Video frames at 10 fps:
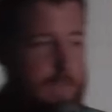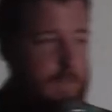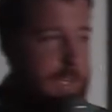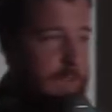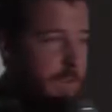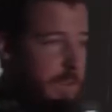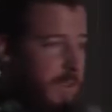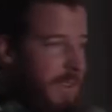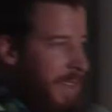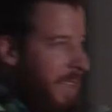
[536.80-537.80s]
is in Frankfurt.
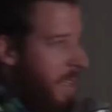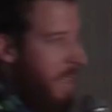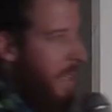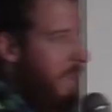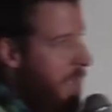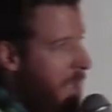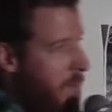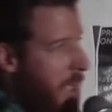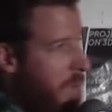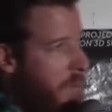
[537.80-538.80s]
I
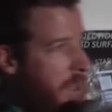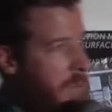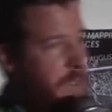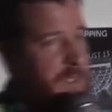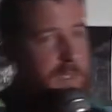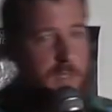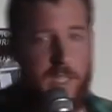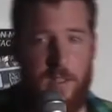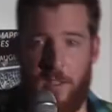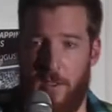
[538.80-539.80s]
said we had three offices
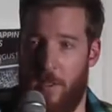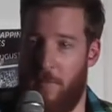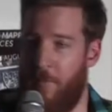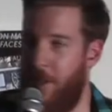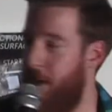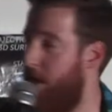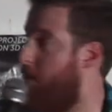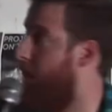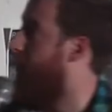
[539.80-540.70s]
and there's some of my team